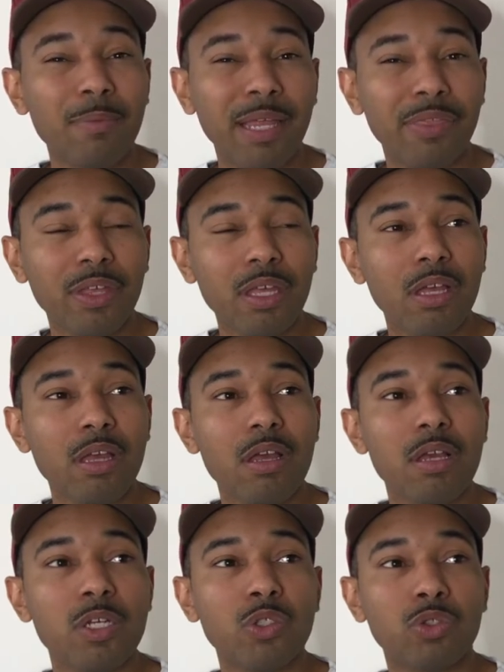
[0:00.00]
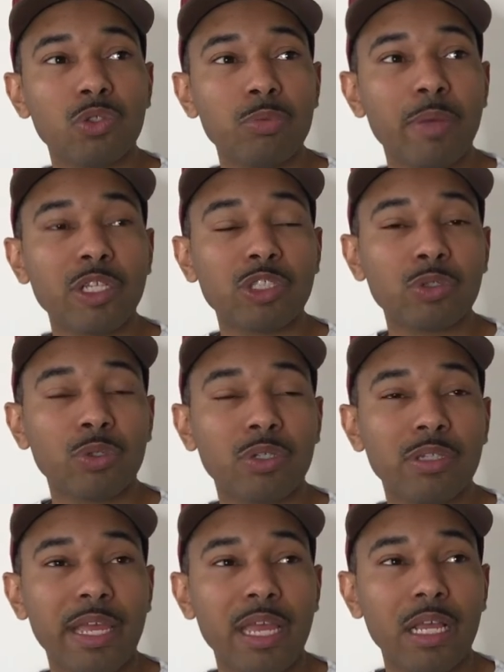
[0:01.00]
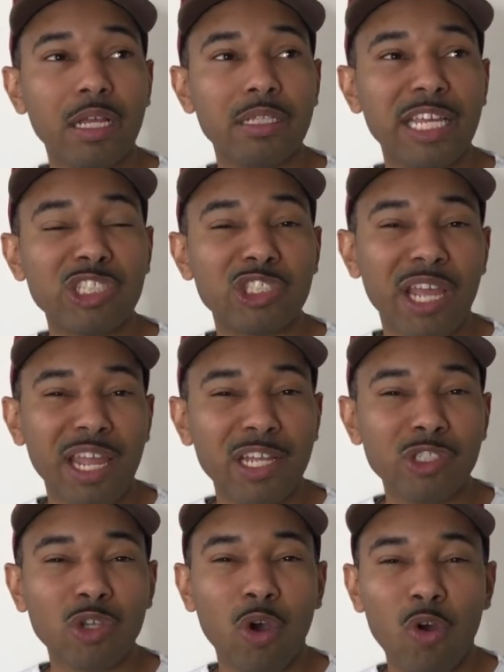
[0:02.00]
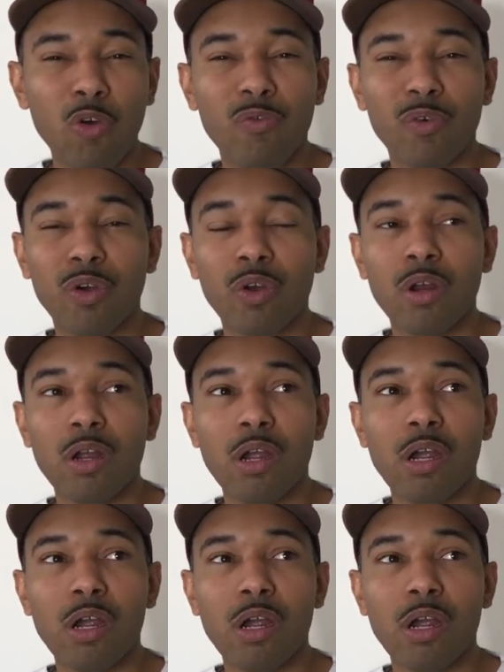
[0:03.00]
I think to make sure they they change over